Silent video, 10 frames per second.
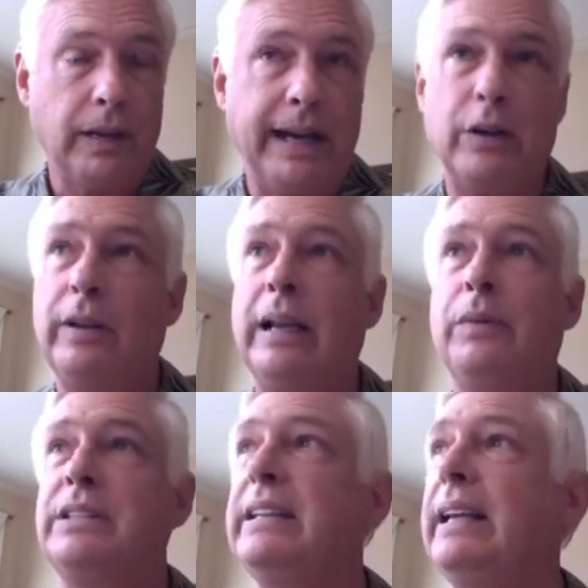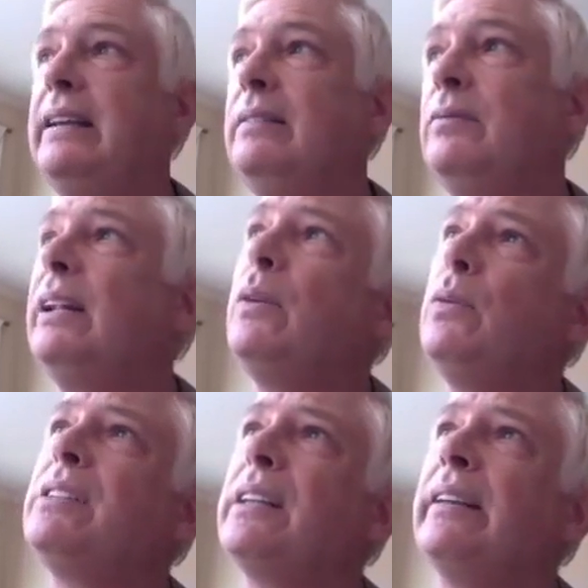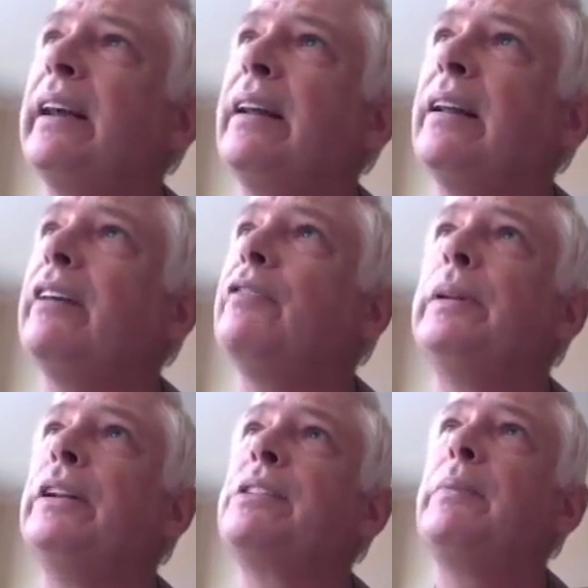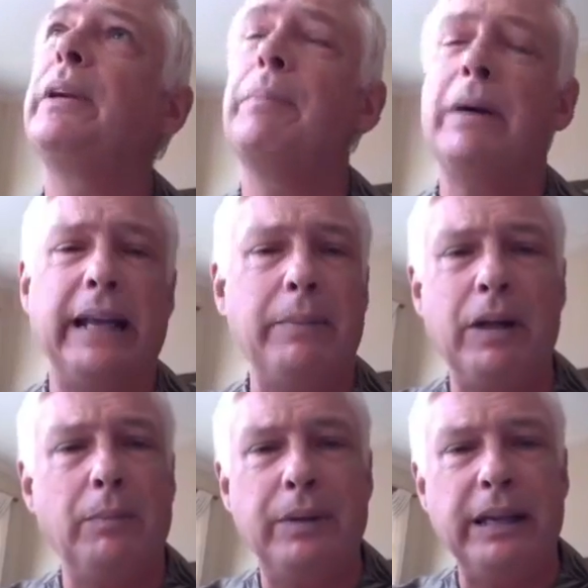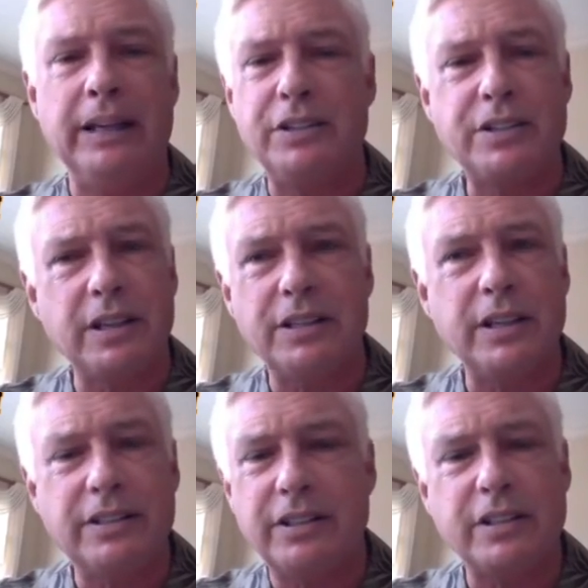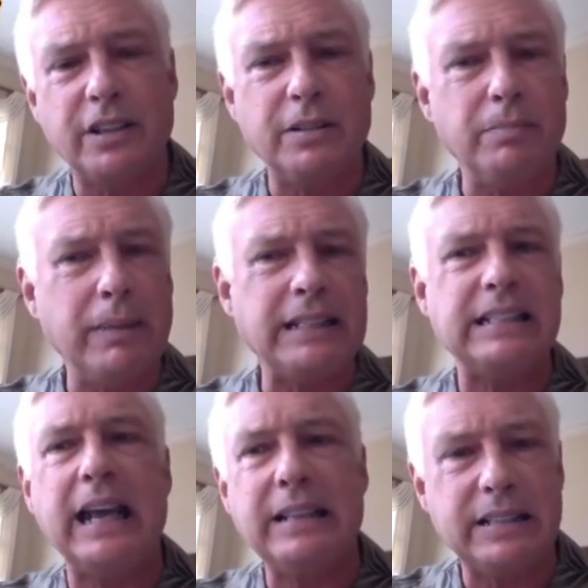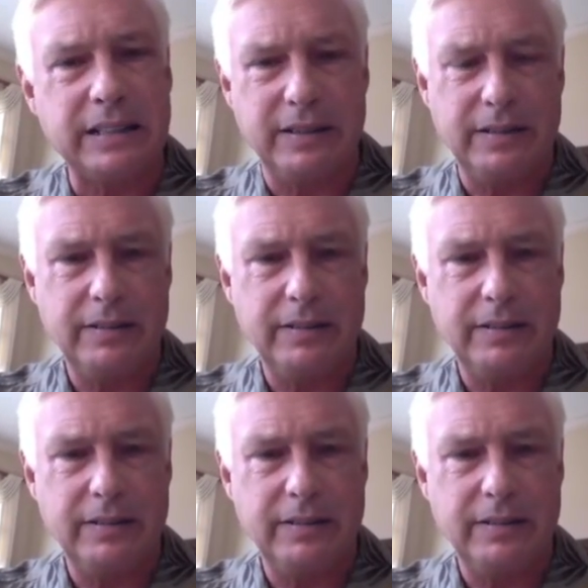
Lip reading: I don't think I would say, well, I would say the NLF. But there's something about MLB, it just doesn't make sense.